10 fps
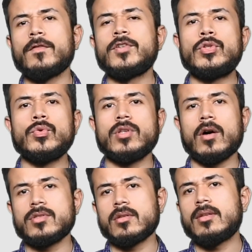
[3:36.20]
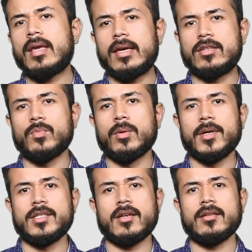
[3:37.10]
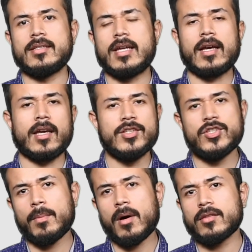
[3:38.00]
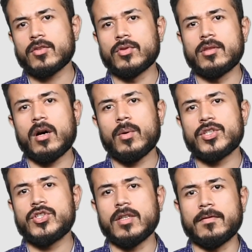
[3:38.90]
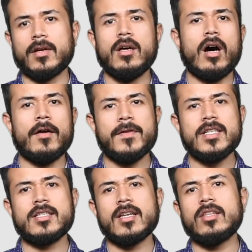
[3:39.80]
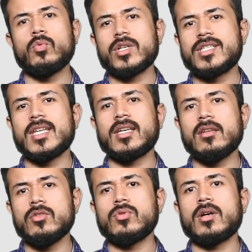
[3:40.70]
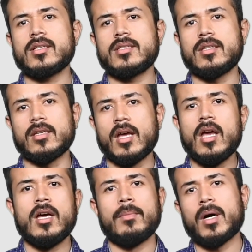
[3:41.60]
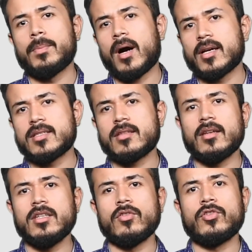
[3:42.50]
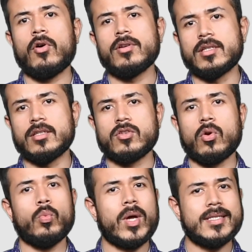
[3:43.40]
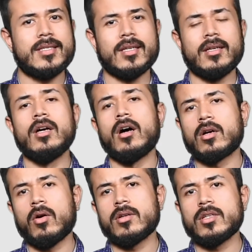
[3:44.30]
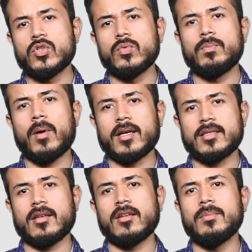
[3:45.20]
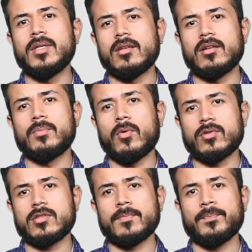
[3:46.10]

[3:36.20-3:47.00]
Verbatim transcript: of the 2008 Mumbai terror attack and jamaat ud chief Hafiz Saeed was taken into custody by Pakistani authorities on Wednesday, according to Pakistani media reports.